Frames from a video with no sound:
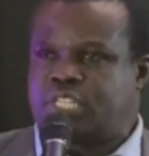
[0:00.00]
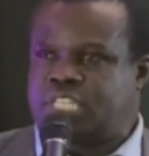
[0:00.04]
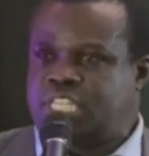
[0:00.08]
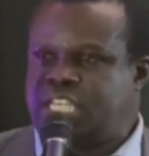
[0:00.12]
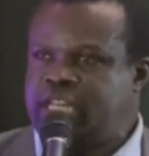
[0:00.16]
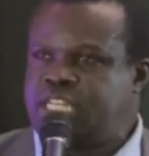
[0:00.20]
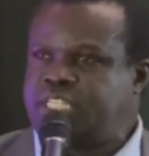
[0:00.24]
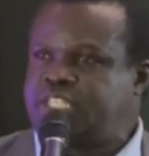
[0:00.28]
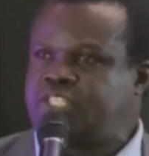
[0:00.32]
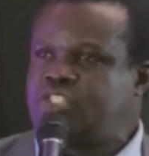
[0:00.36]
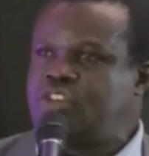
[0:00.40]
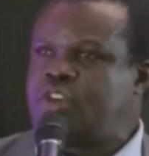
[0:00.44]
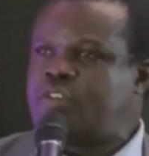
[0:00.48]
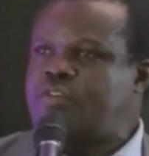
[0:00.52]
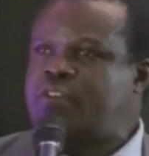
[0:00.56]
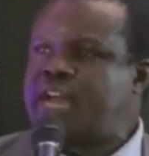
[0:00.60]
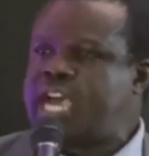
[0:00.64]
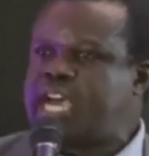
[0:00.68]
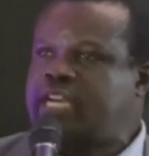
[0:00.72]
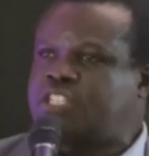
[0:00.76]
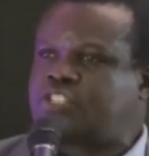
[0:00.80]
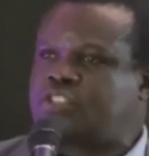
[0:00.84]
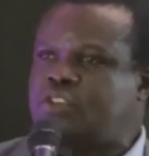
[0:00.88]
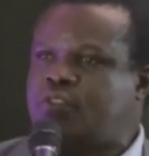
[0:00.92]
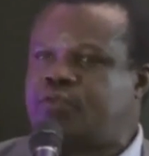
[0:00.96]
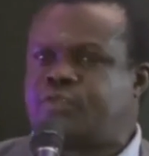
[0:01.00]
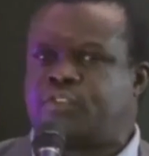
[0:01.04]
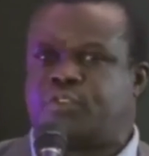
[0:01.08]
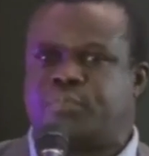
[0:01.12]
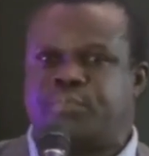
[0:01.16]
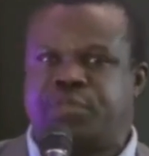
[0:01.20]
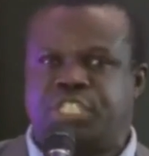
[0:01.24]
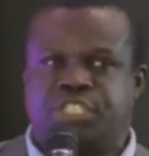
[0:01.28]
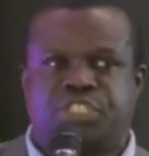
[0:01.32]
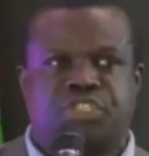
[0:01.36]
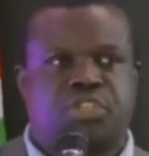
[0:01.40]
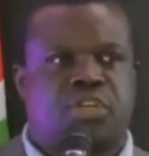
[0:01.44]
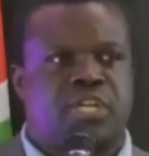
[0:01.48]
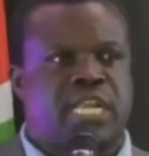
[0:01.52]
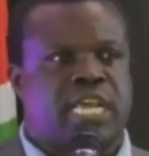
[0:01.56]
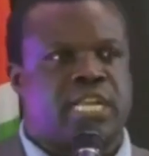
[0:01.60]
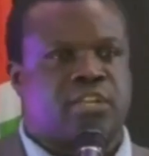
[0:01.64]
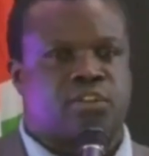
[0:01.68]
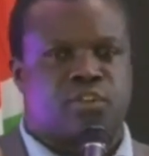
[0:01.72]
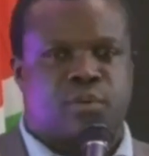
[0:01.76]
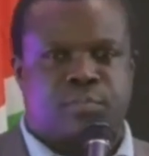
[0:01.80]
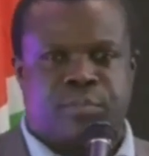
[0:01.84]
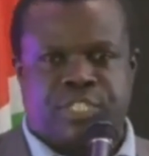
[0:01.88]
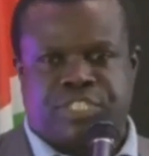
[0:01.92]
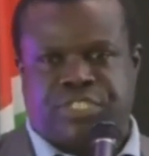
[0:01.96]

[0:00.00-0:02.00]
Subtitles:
guilty of acts of omission and